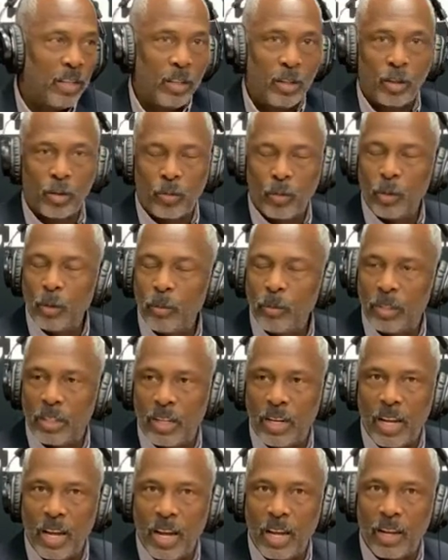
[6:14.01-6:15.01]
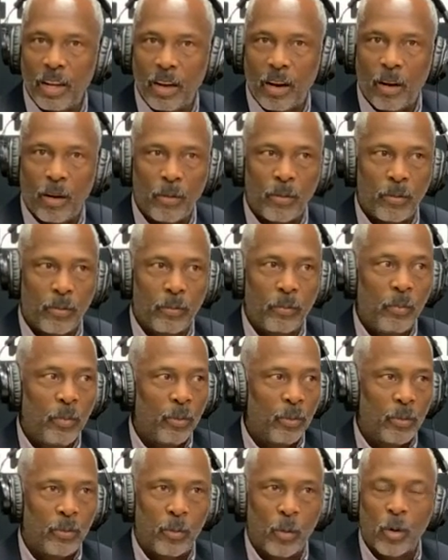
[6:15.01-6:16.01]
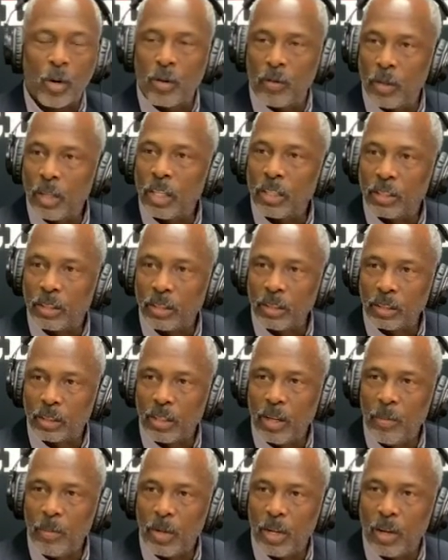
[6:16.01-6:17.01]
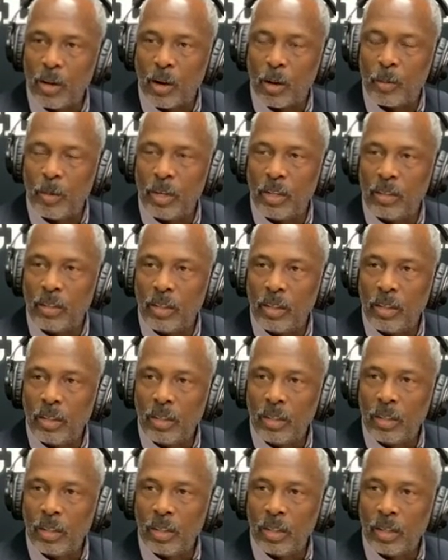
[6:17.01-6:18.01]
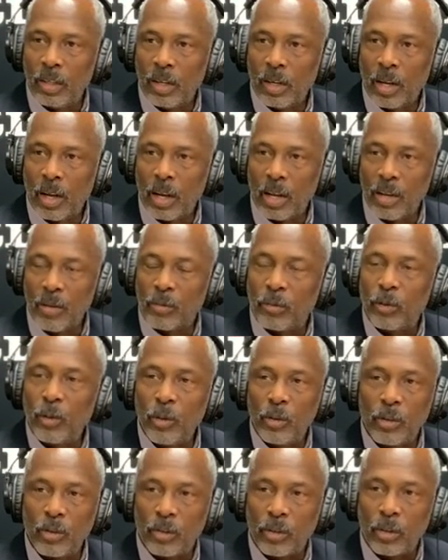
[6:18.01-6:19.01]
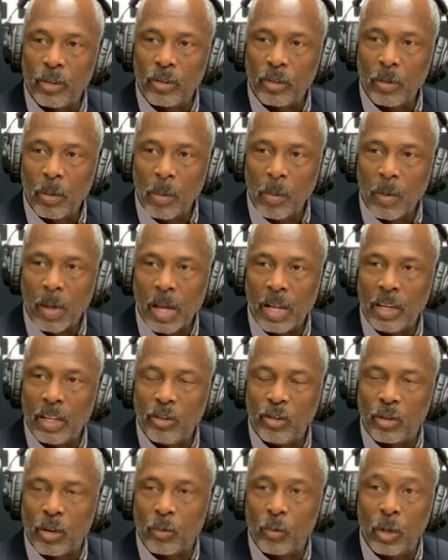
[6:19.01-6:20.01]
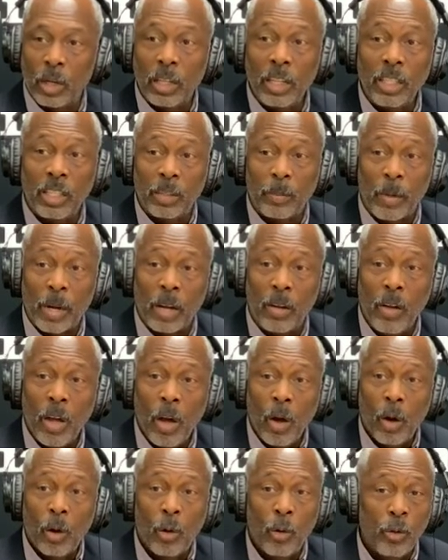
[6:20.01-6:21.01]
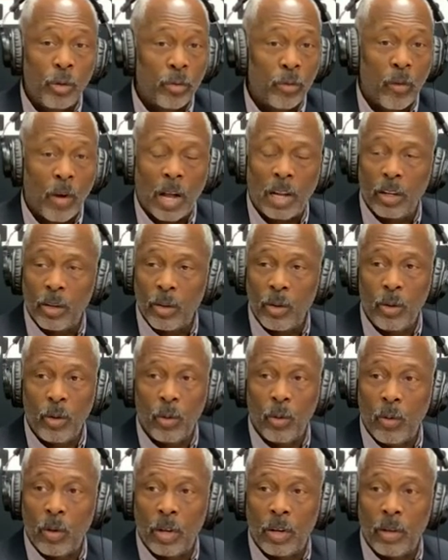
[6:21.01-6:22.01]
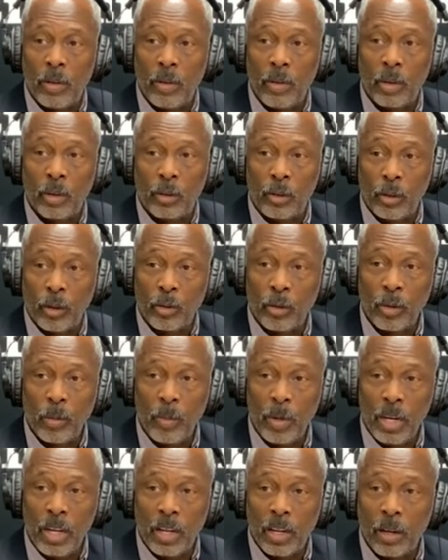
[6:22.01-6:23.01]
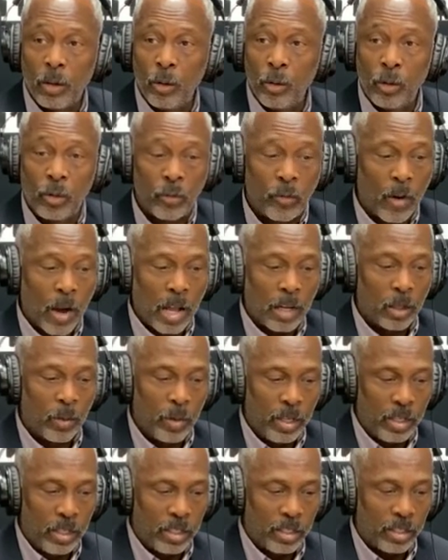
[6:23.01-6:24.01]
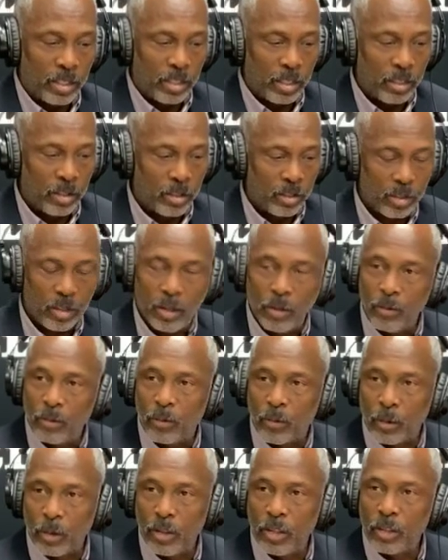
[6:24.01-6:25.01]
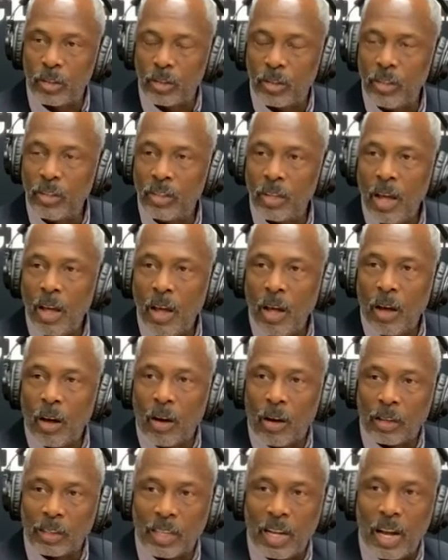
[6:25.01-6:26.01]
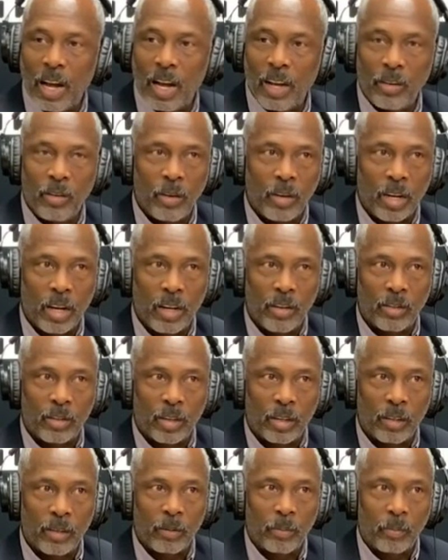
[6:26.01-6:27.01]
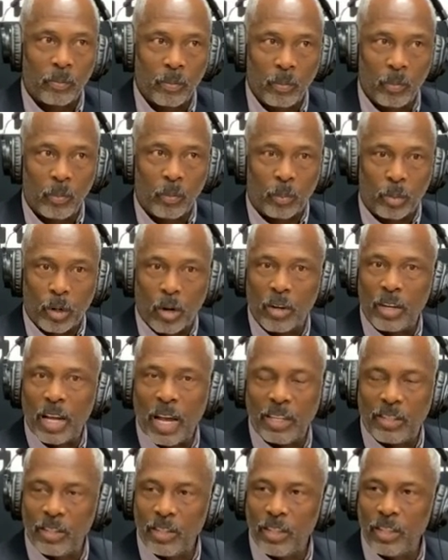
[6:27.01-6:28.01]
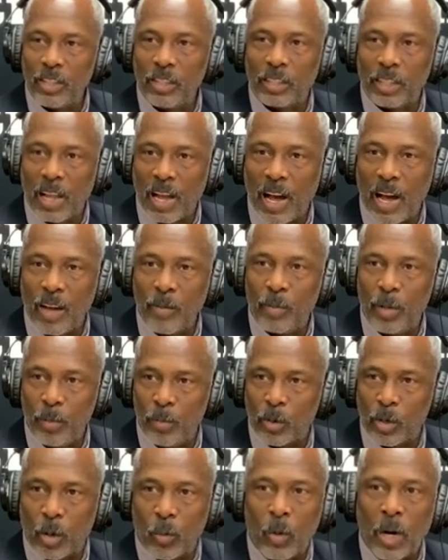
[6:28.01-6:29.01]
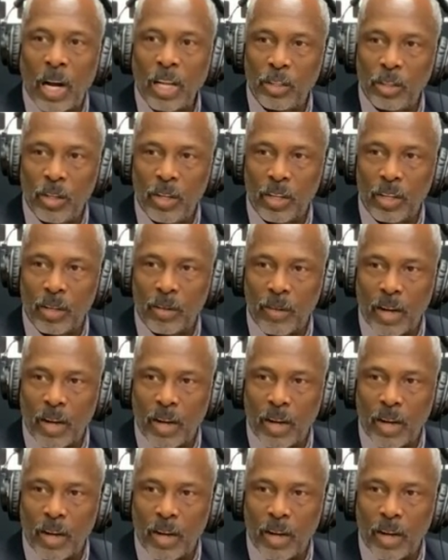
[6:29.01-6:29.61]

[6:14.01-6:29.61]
in this room today, all four of us can be urban influencers. Oh, right. And it's really about who's following you on your social media, who's following the citizen, for instance, online. You guys are broadcasting this live, people are watching it.